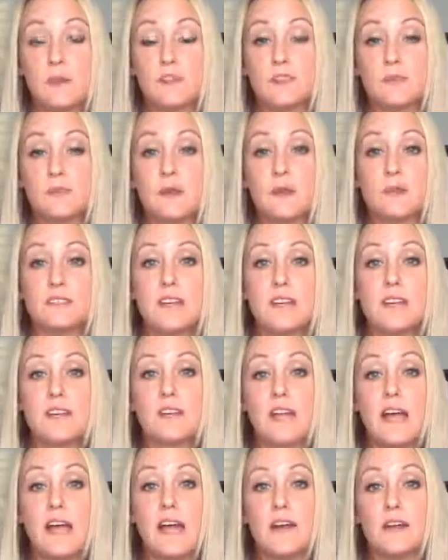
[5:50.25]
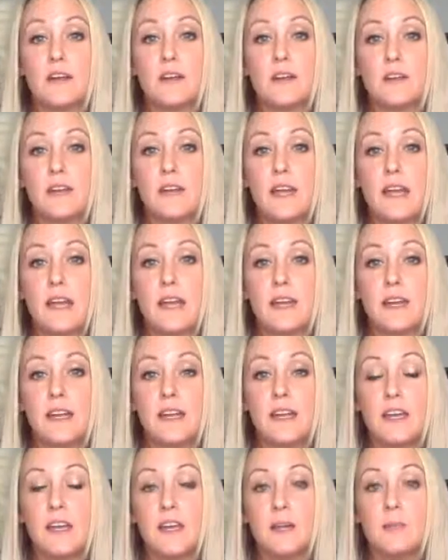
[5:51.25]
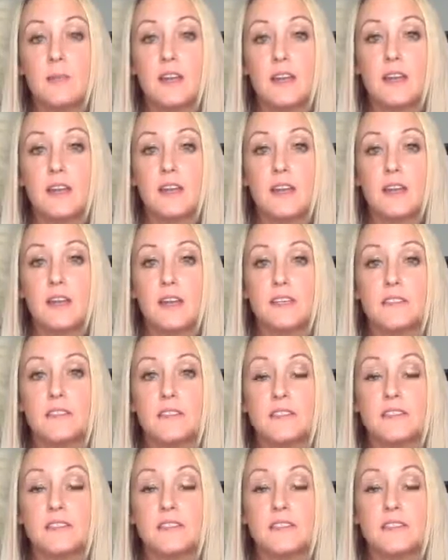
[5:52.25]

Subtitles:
So I was on a ladder and he came in and he